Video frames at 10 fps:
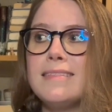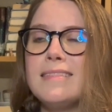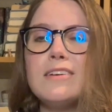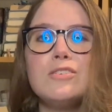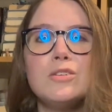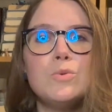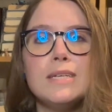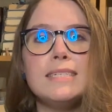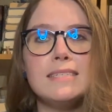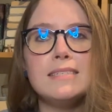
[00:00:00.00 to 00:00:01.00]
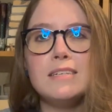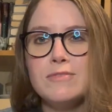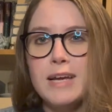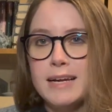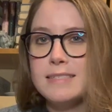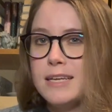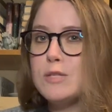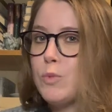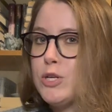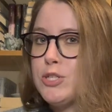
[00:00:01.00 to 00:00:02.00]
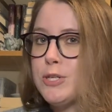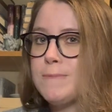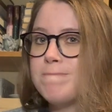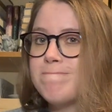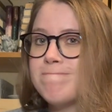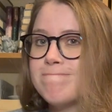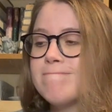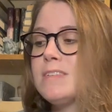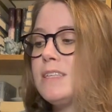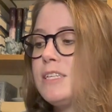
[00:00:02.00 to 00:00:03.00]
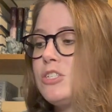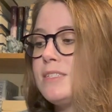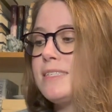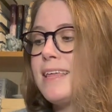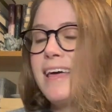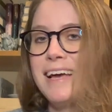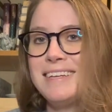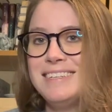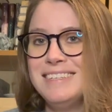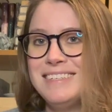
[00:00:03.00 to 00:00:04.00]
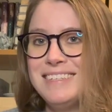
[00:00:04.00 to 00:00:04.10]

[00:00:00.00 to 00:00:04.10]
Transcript: they're just really sensitive to excess moisture. Let's just say that.